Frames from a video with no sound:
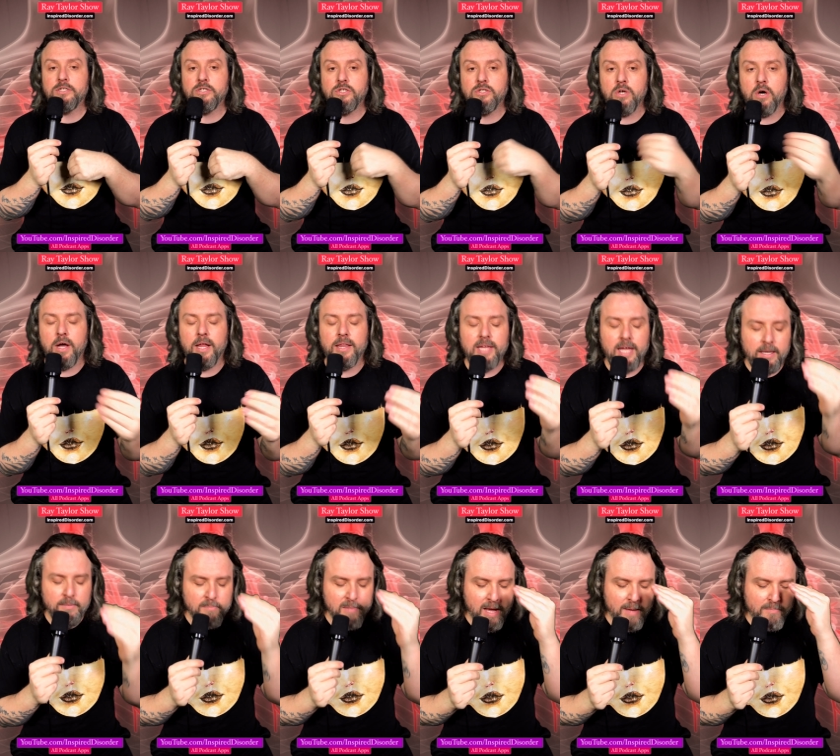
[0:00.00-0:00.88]
so
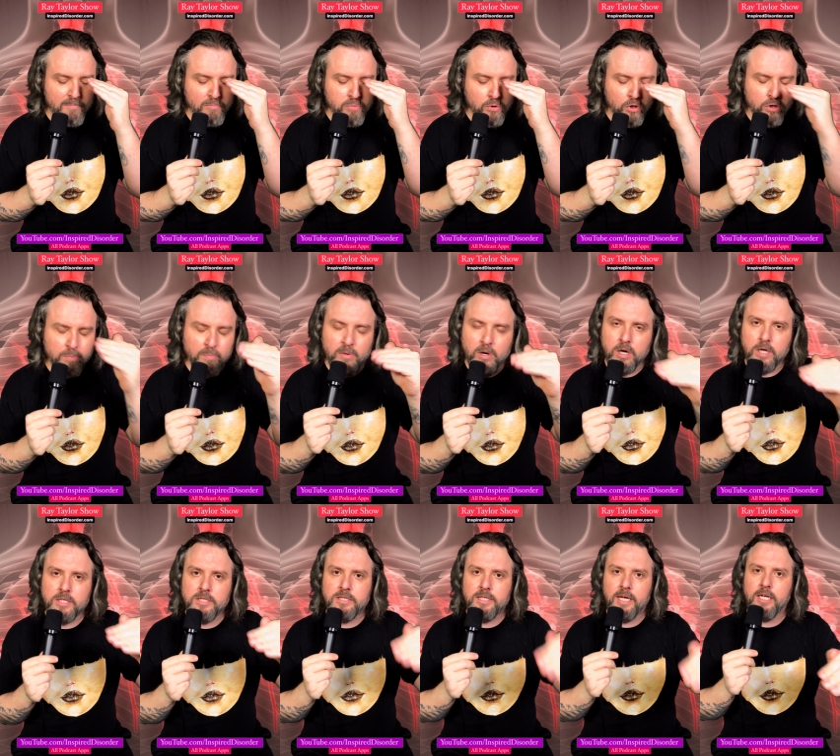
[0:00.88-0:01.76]
like my
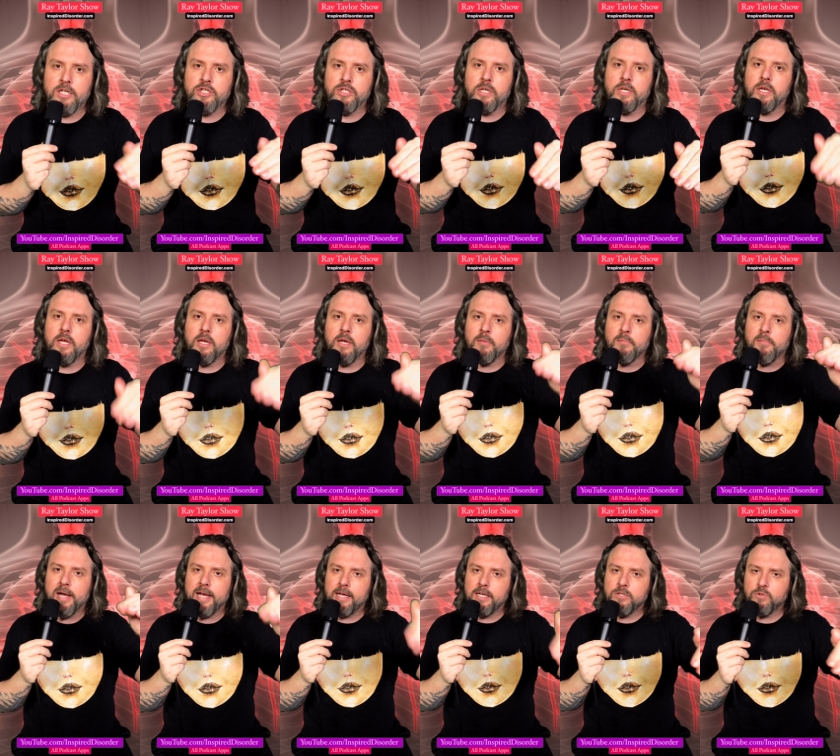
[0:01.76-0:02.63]
bookmark section on
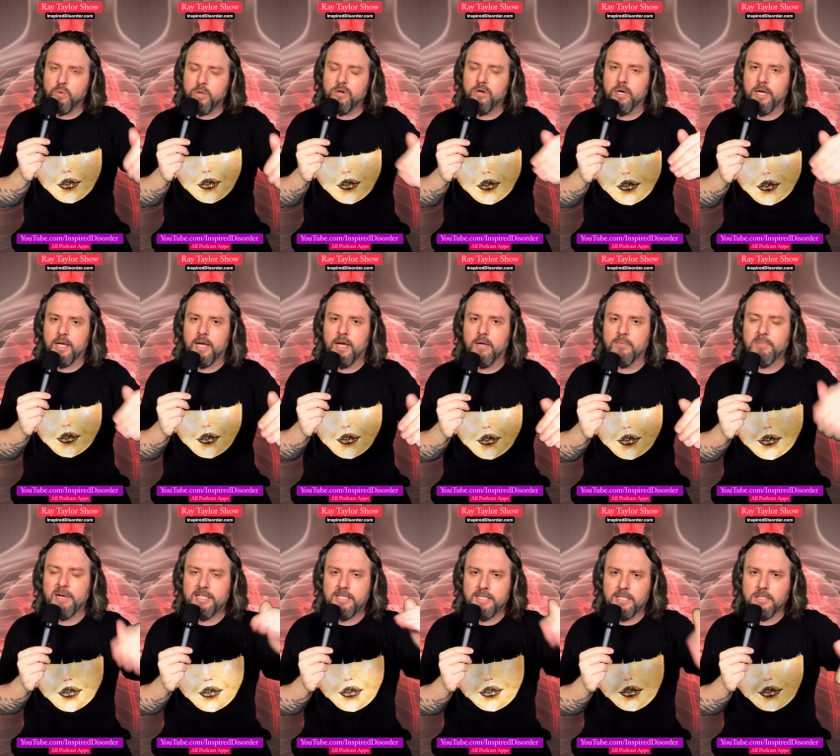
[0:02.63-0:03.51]
my Twitter account,
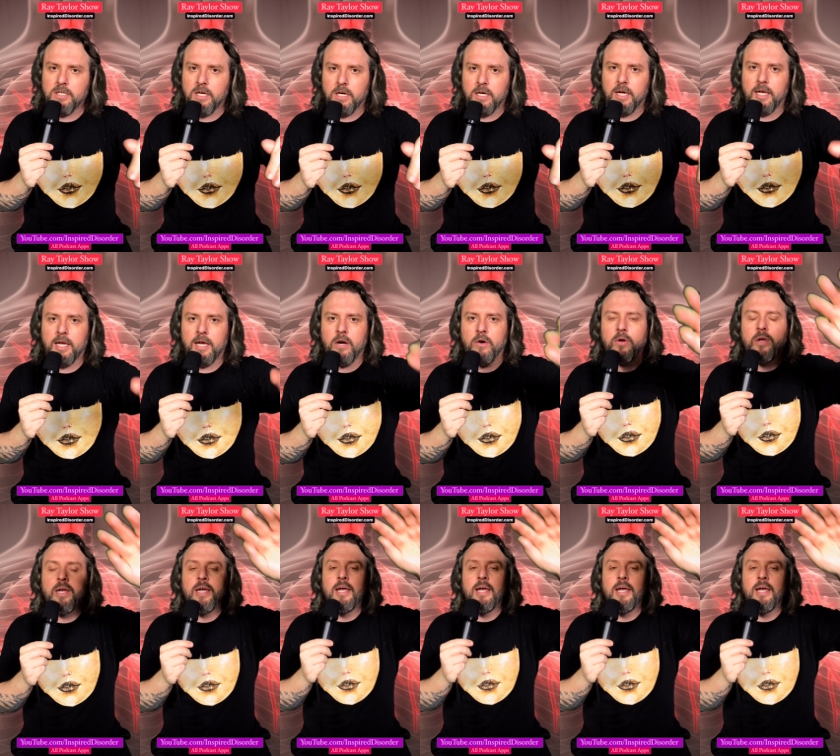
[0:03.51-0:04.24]
my TikTok account